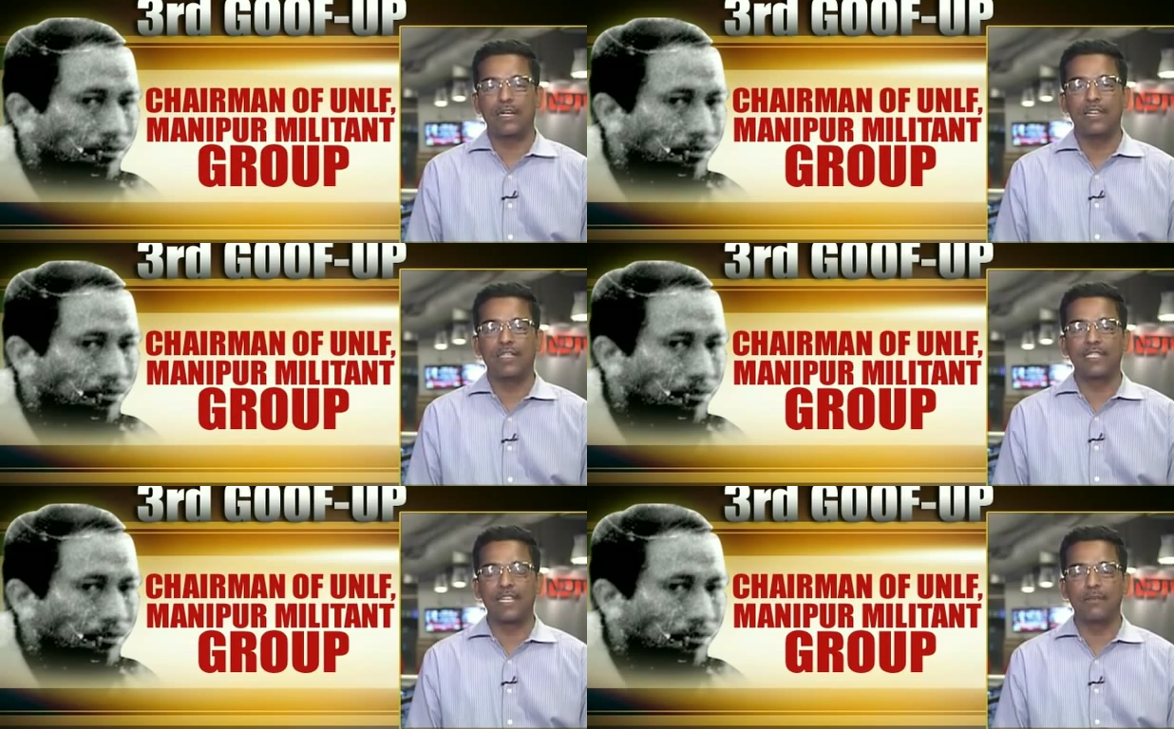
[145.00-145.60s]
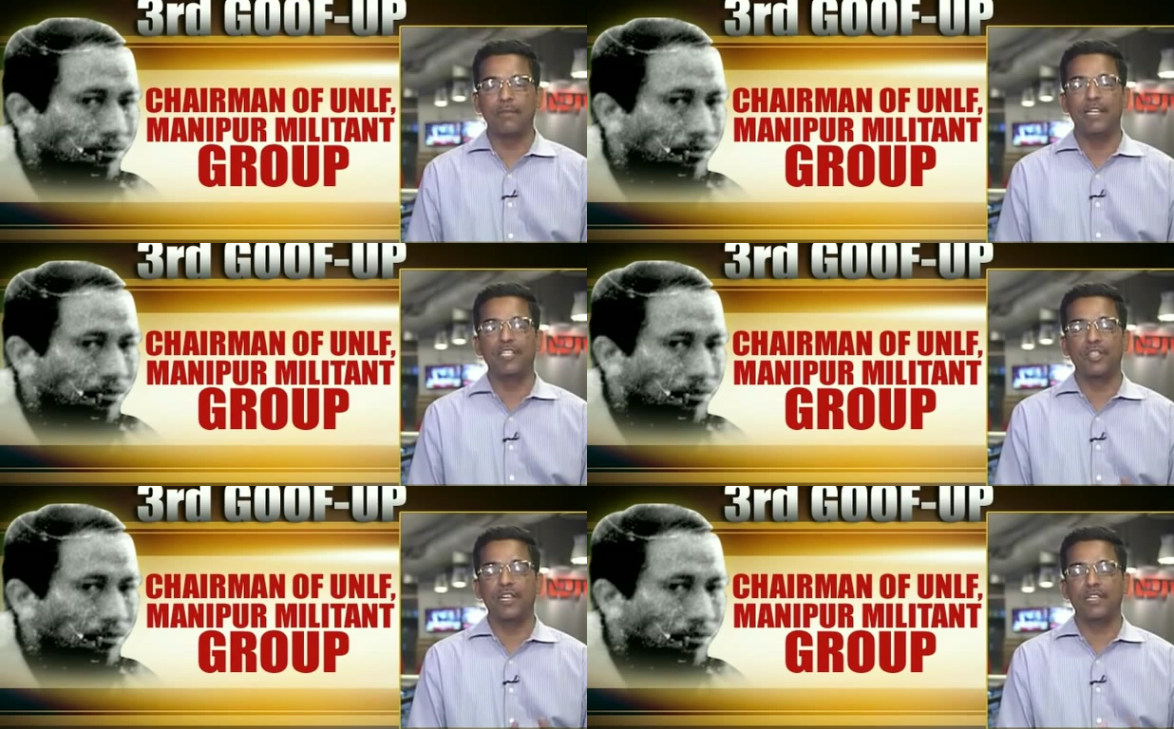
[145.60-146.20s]
Speaker 1: countries like
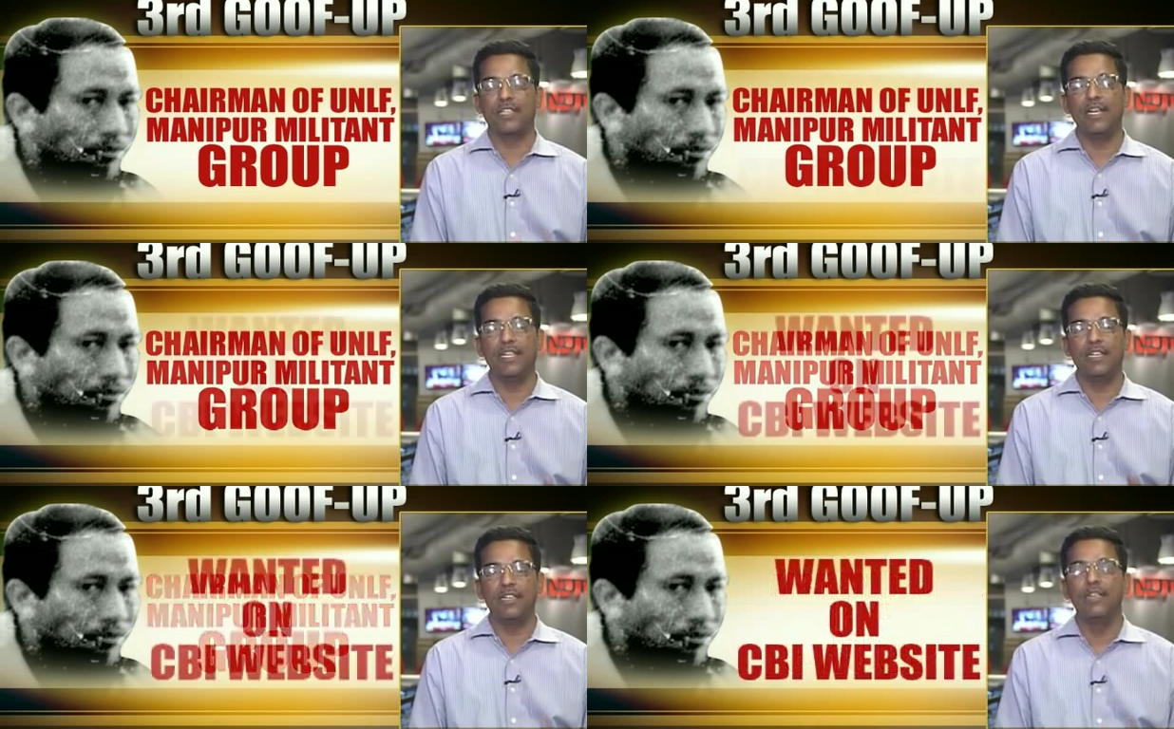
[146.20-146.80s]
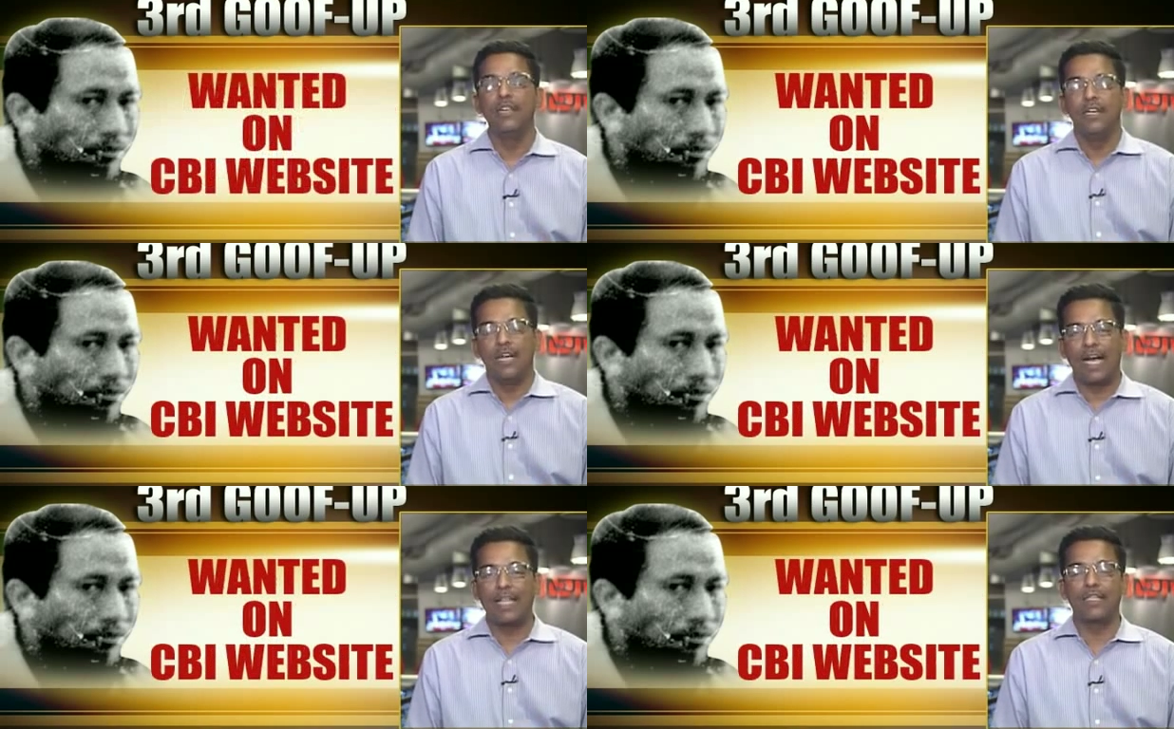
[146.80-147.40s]
Malaysia, Thailand,
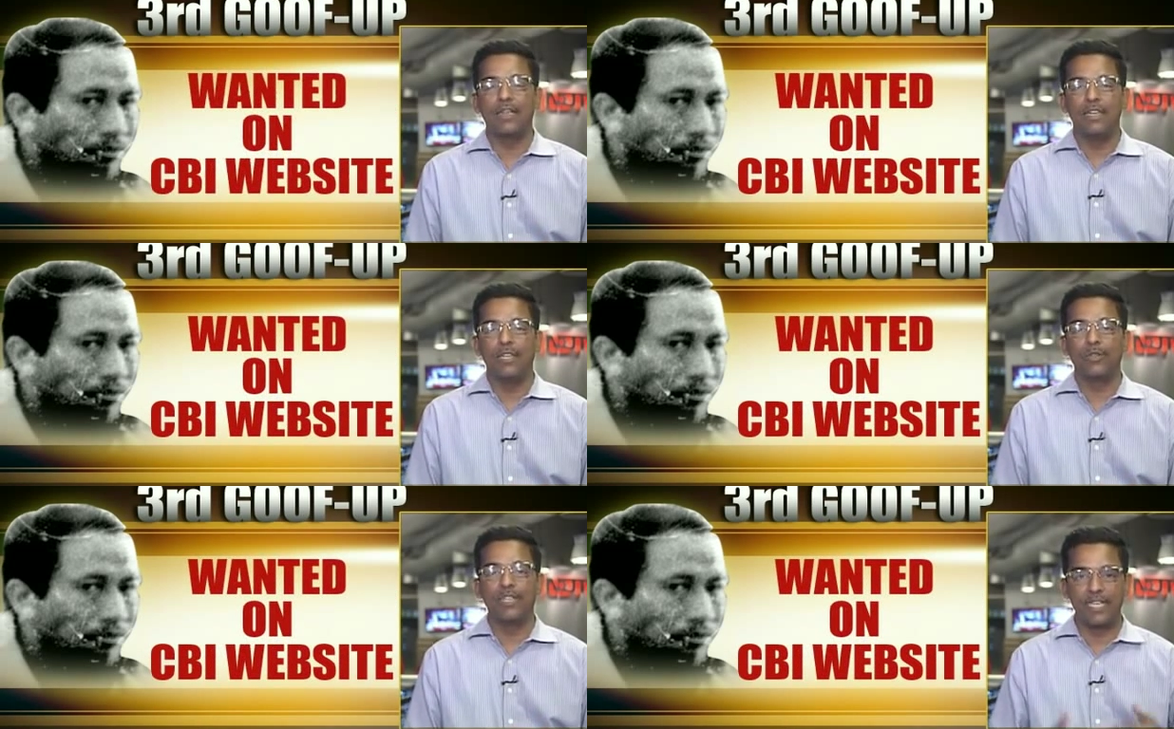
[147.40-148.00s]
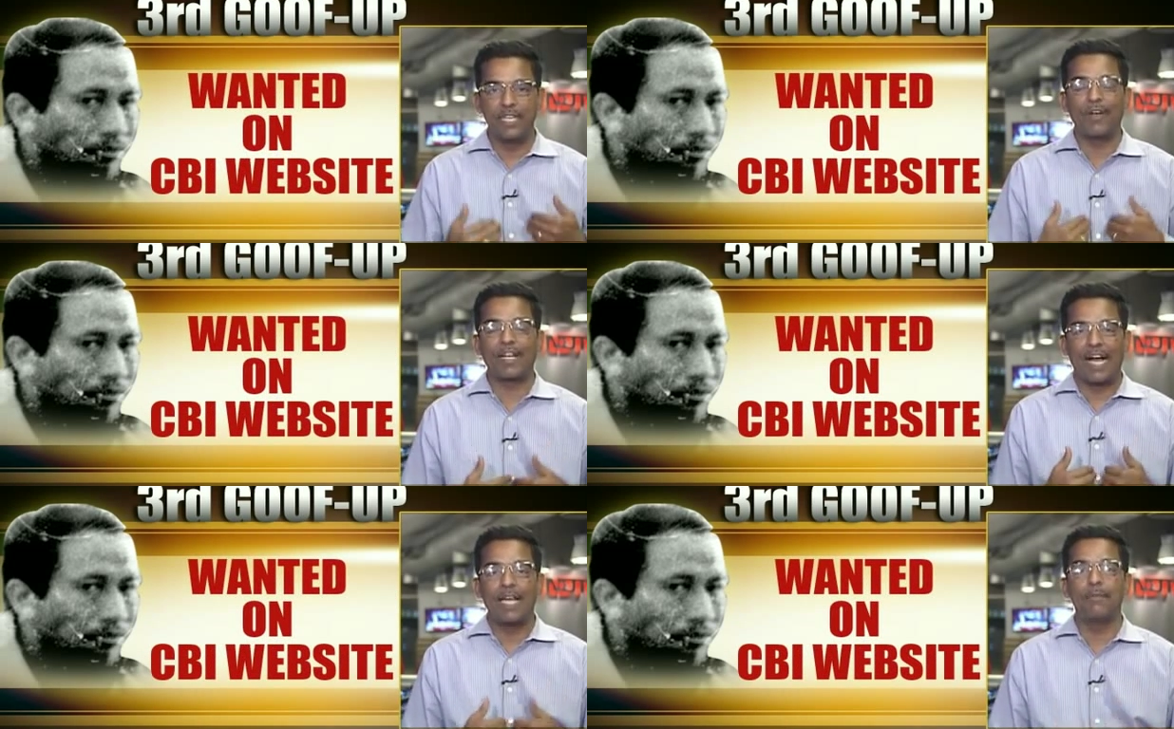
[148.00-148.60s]
and Indonesia. In fact,
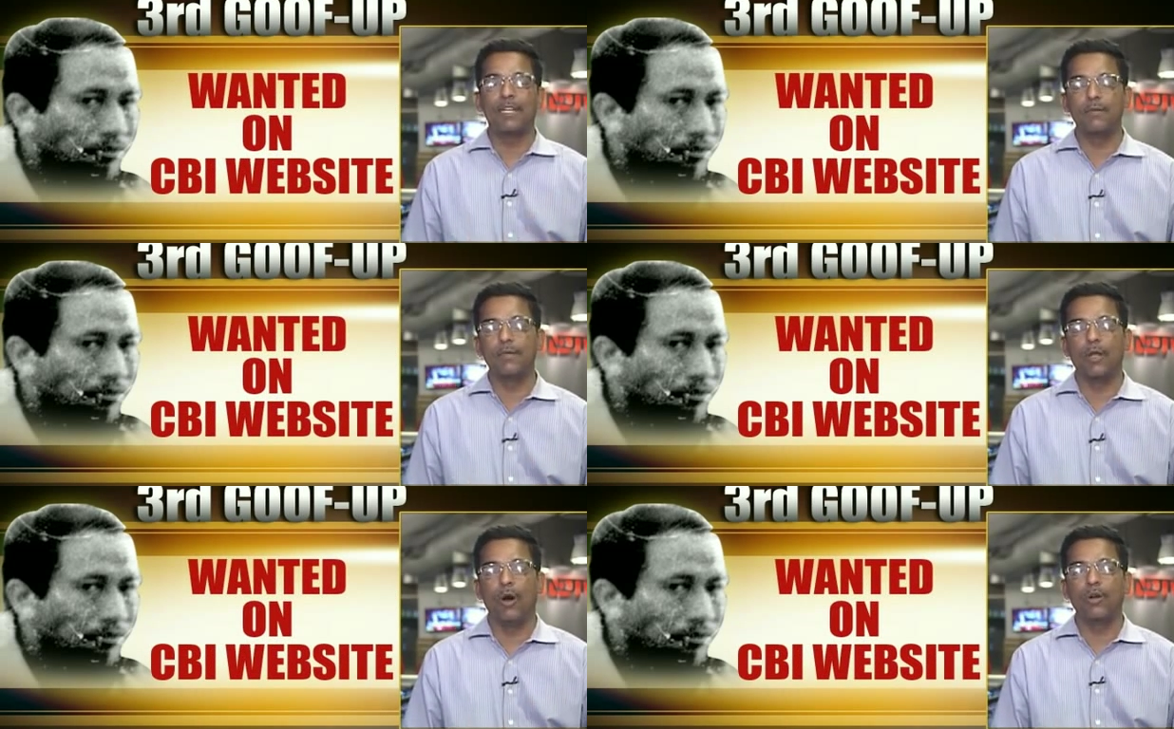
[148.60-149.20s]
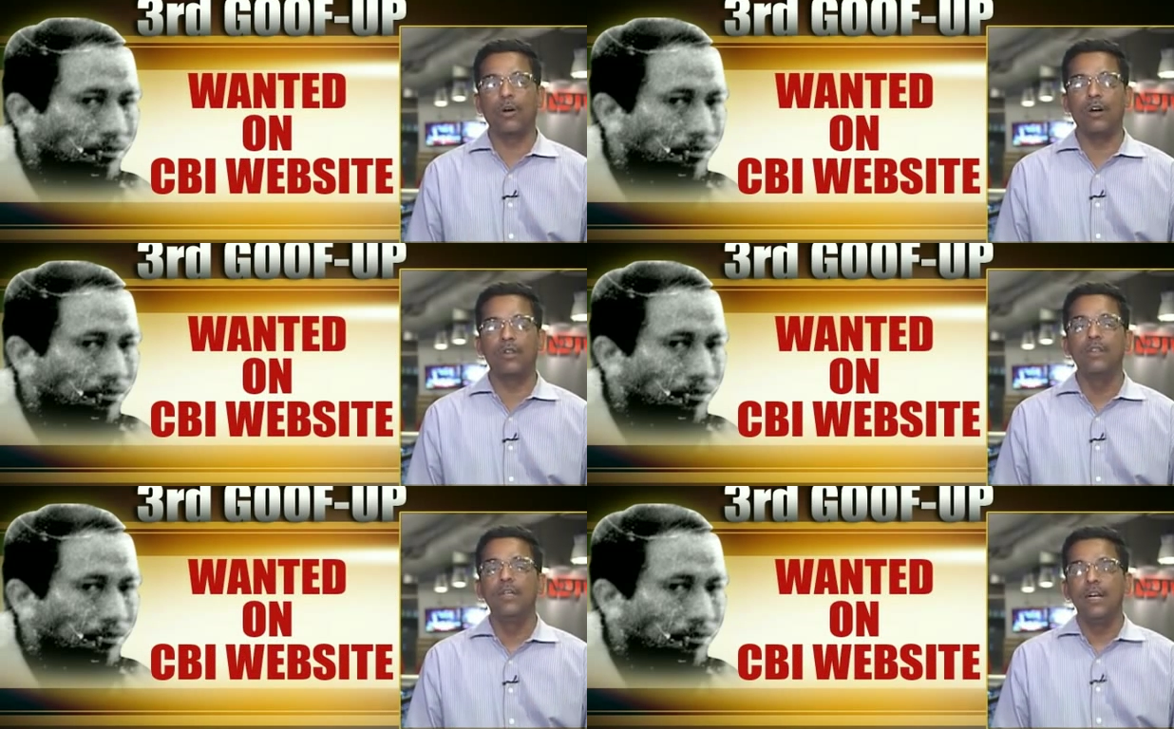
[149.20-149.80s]
I met him in Hong
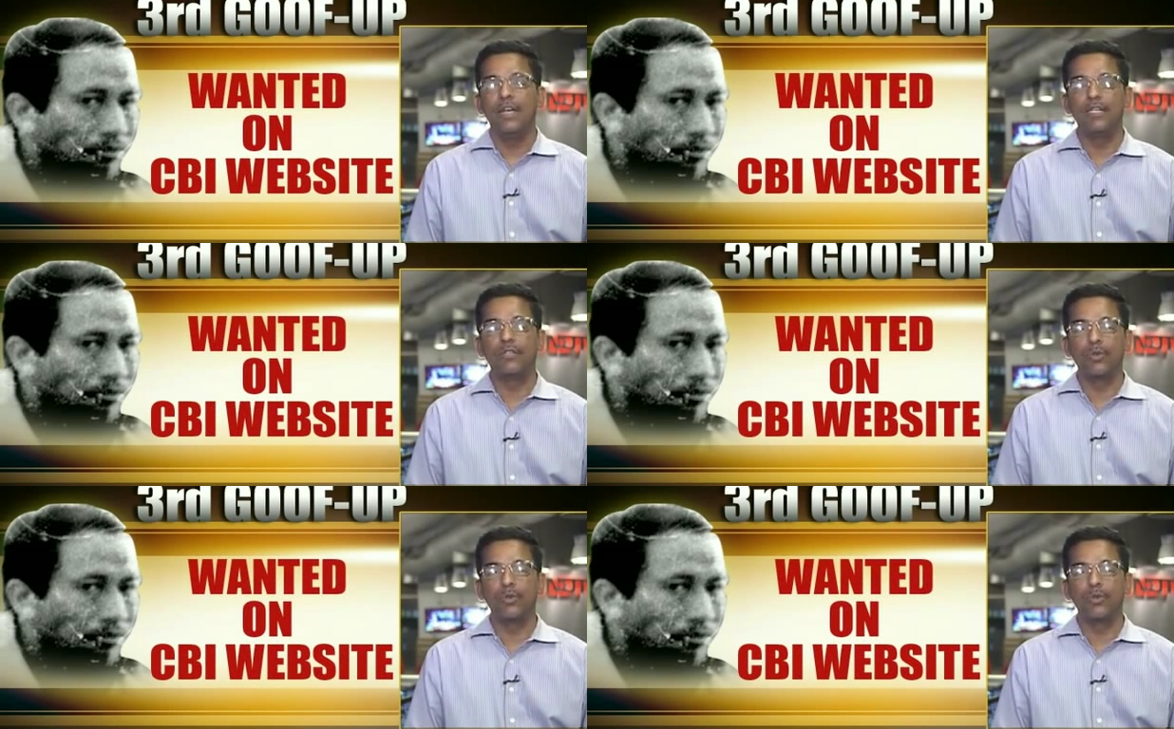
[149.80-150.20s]
Kong in